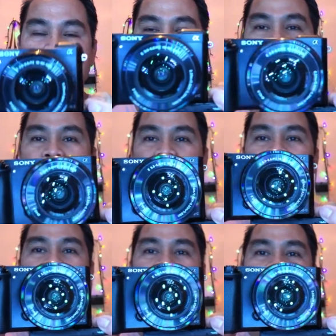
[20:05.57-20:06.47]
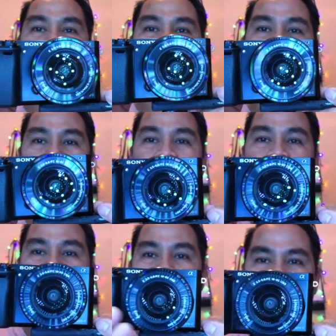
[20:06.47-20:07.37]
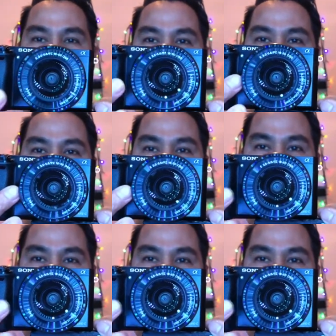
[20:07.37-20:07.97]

450 as well, with a kit lens